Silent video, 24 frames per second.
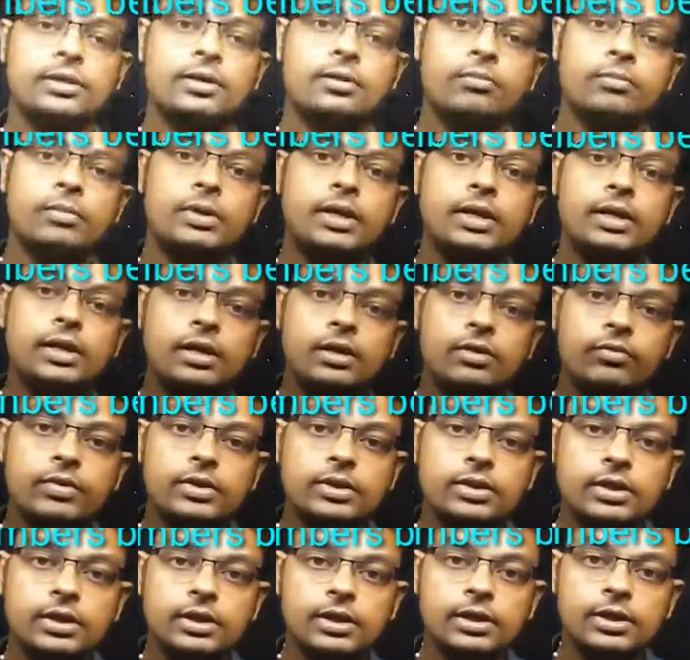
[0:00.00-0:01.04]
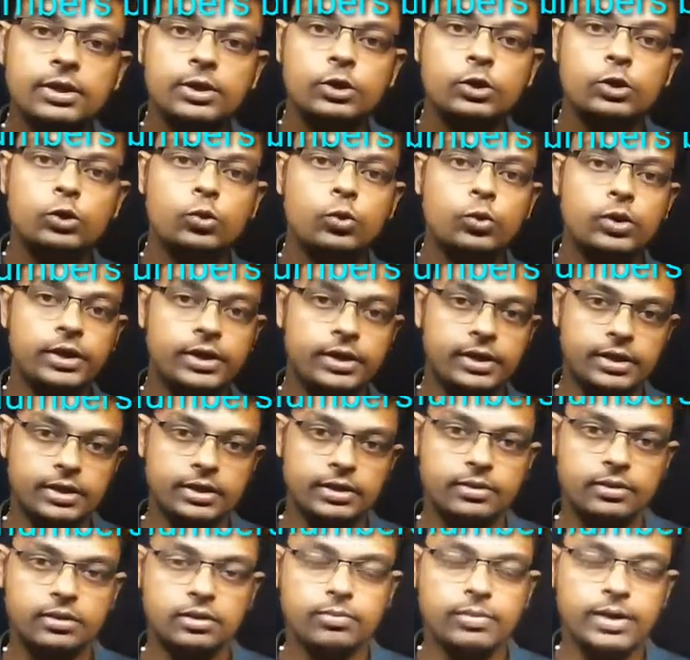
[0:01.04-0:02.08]
Beginning with unity.
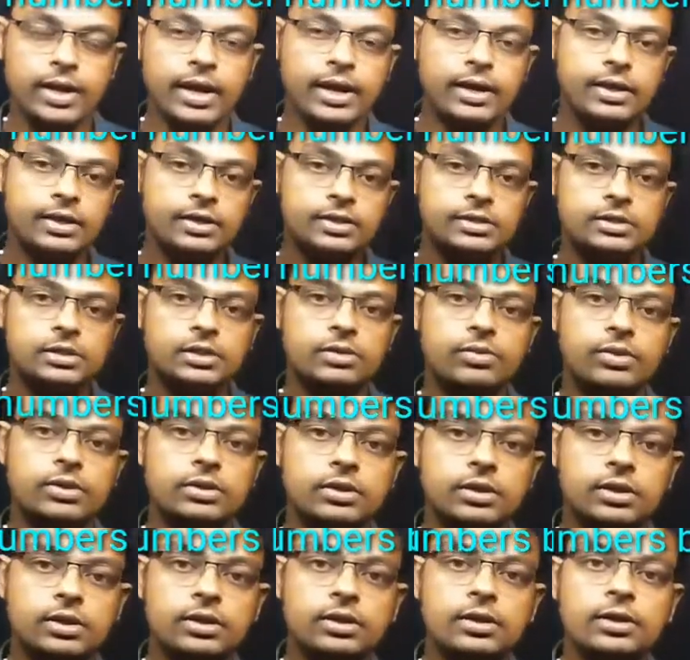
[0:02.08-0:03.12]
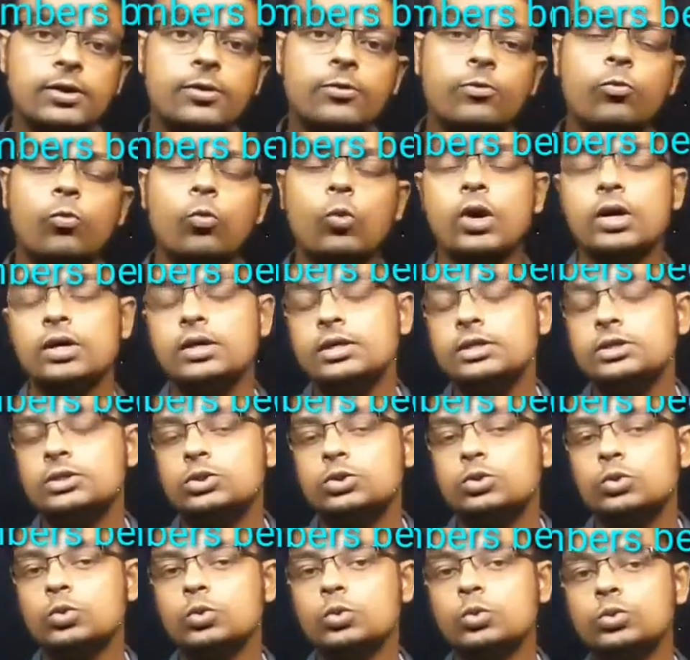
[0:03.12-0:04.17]
In the bracket it is given the 1 is
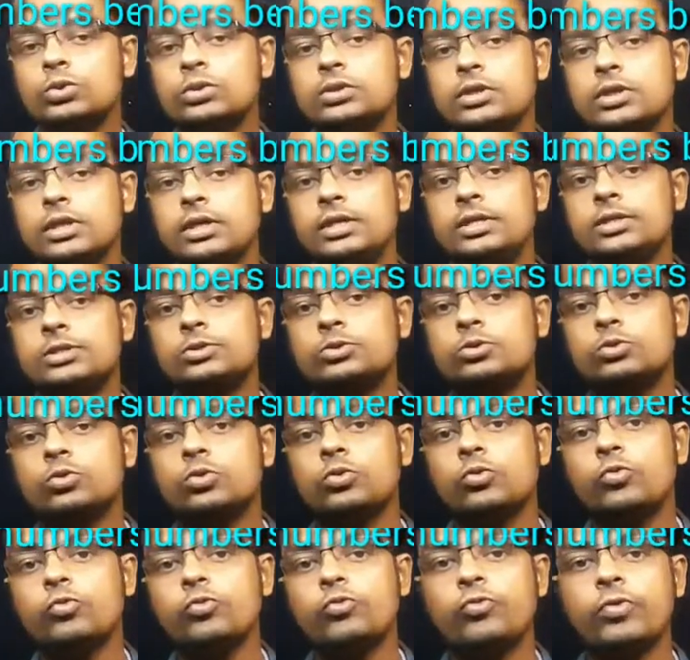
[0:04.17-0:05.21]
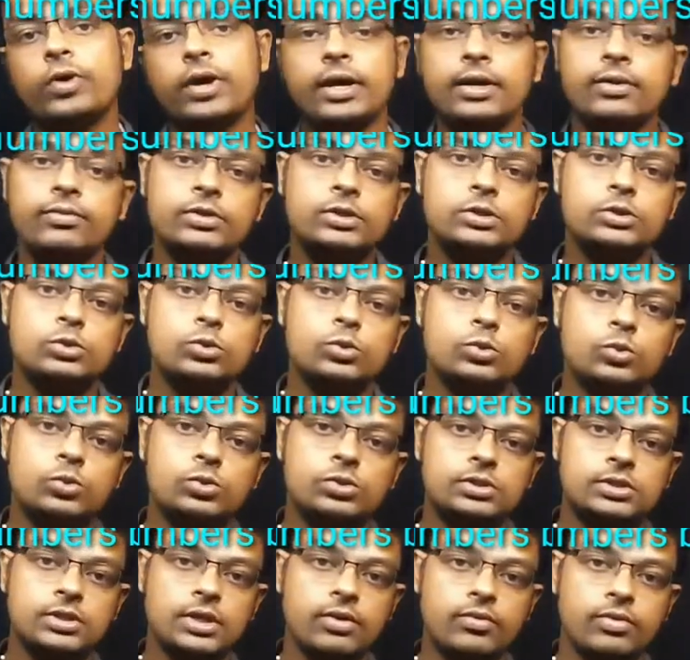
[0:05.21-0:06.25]
to, 3 is to, 5 is to,
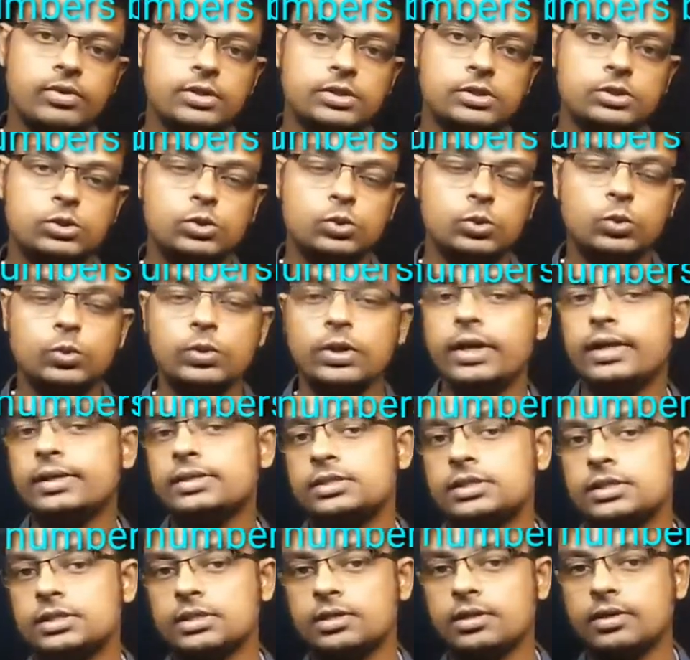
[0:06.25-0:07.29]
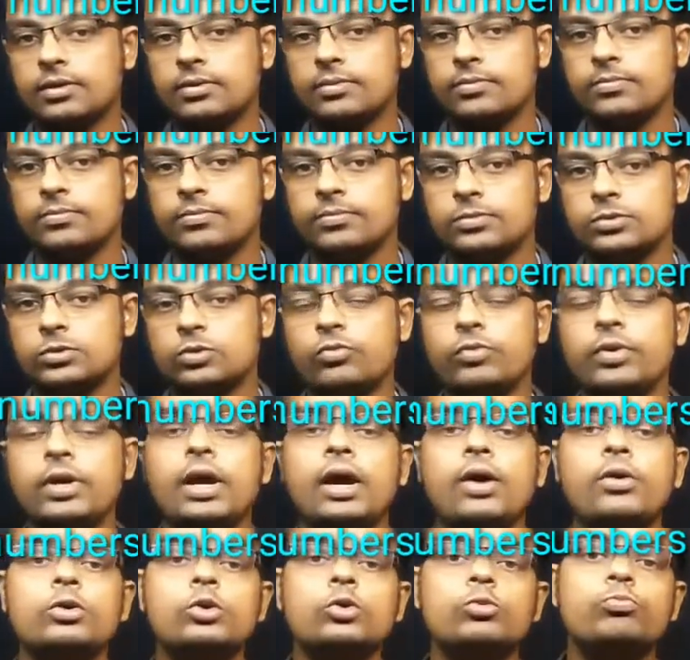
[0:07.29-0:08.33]
7 is to, etc. So we
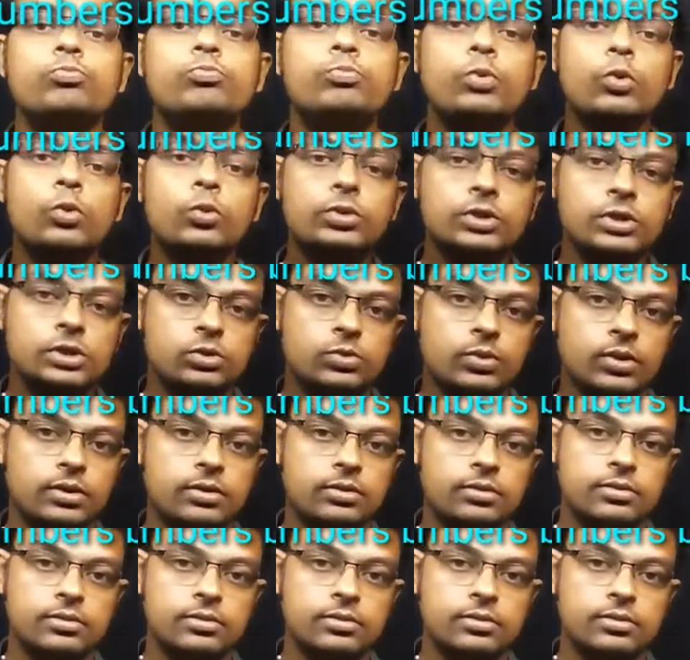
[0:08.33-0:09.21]
have to prove this one.